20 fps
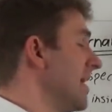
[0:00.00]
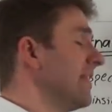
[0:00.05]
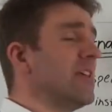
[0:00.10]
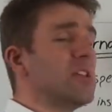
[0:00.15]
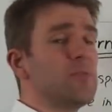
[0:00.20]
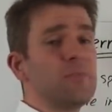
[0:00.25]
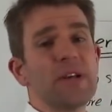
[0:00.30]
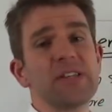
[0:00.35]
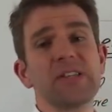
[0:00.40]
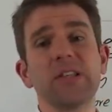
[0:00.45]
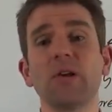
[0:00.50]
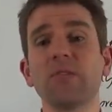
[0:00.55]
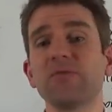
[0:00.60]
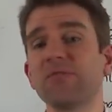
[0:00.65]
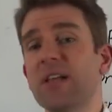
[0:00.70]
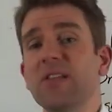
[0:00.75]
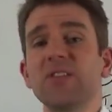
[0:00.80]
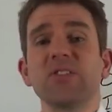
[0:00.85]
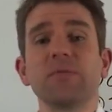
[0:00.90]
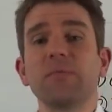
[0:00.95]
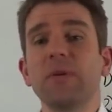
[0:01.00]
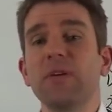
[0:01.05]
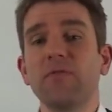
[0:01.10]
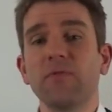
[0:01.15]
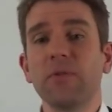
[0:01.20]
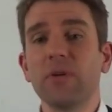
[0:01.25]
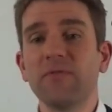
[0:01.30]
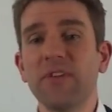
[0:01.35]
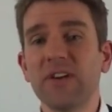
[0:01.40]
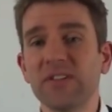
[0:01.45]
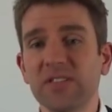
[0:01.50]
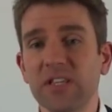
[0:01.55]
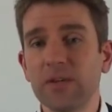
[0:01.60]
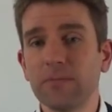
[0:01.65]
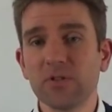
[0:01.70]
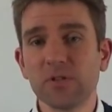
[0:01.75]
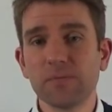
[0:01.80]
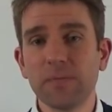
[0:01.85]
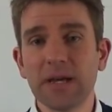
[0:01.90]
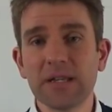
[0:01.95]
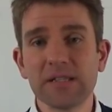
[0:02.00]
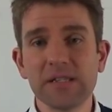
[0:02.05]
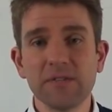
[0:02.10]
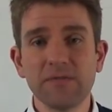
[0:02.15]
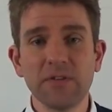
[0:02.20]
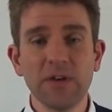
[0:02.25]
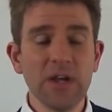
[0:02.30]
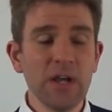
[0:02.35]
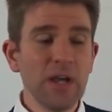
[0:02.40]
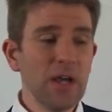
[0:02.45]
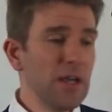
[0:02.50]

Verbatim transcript: This makes a lot of sense to me from an investing perspective.